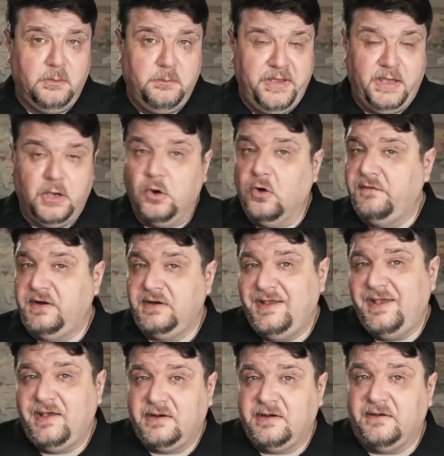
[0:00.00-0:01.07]
will be
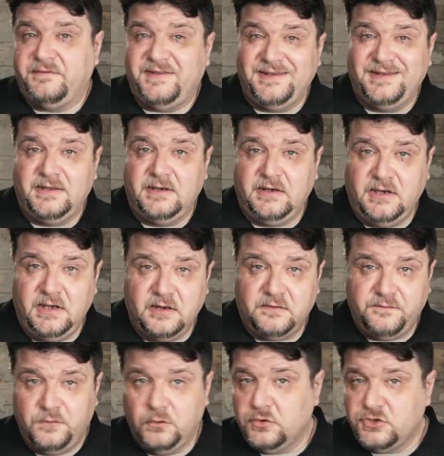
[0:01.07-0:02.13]
covering the aircraft in the
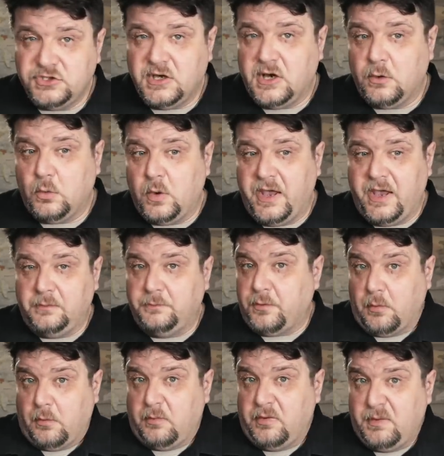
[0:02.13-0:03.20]
near future when
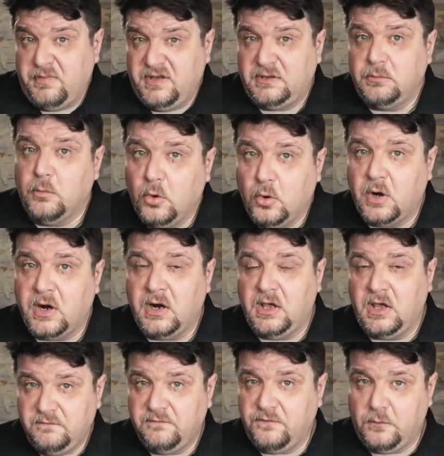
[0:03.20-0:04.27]
probably a bit more
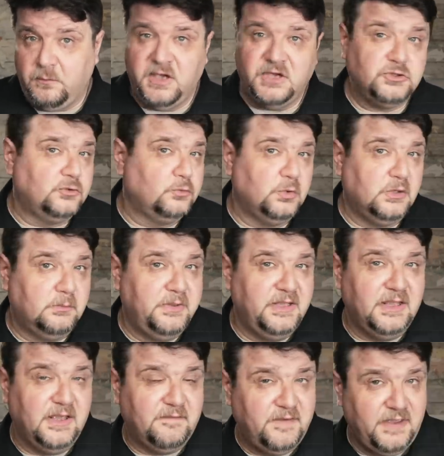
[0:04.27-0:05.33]
information will
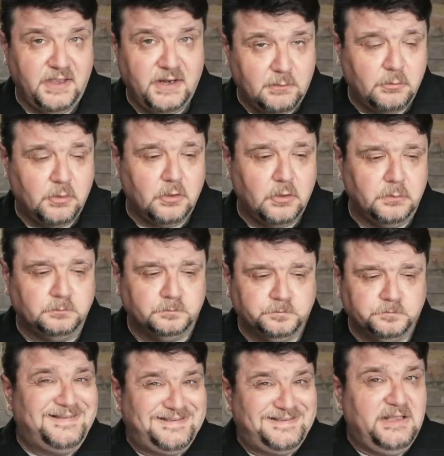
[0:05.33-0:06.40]
be available,
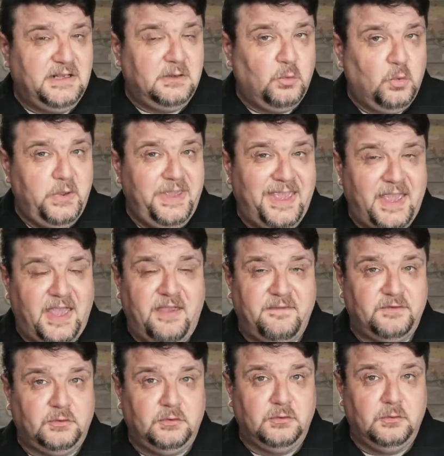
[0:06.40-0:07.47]
but still we
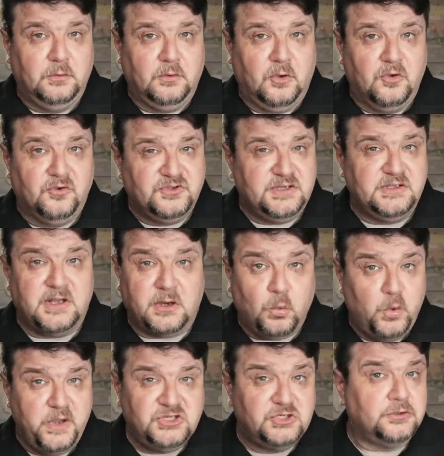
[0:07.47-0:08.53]
have to consider
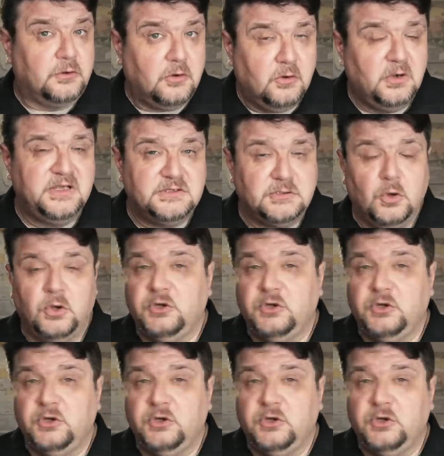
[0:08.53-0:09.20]
which role is